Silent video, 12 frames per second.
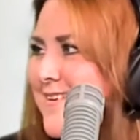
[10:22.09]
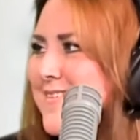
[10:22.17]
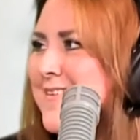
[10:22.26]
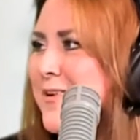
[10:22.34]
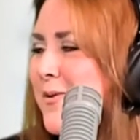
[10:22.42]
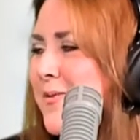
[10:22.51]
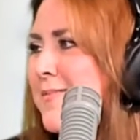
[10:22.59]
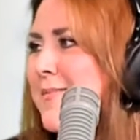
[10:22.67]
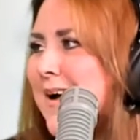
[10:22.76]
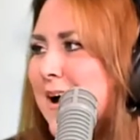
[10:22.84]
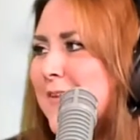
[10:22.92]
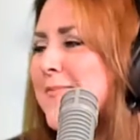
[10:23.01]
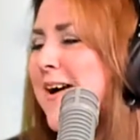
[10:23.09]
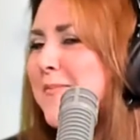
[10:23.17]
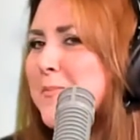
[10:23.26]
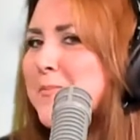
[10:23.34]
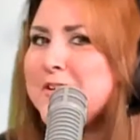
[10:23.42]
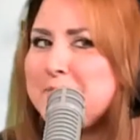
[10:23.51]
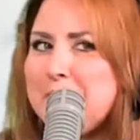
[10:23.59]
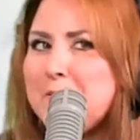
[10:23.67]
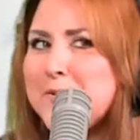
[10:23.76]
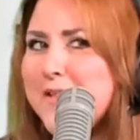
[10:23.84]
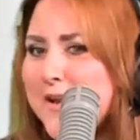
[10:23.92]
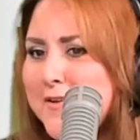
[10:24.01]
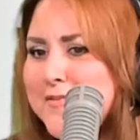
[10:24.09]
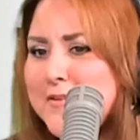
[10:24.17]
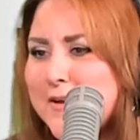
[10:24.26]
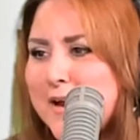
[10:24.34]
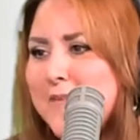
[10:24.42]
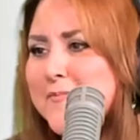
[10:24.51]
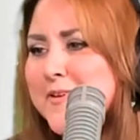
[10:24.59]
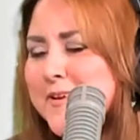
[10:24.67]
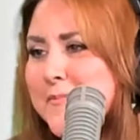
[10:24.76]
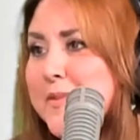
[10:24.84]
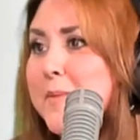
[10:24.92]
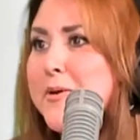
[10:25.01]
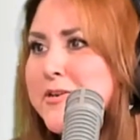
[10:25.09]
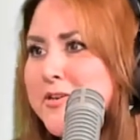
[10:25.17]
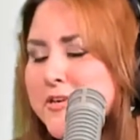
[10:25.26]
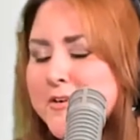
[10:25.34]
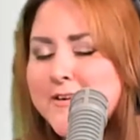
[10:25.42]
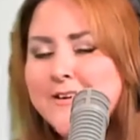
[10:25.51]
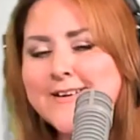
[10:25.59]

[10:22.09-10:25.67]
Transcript: You know, I've been pushed my whole life, so now I've become the pusher.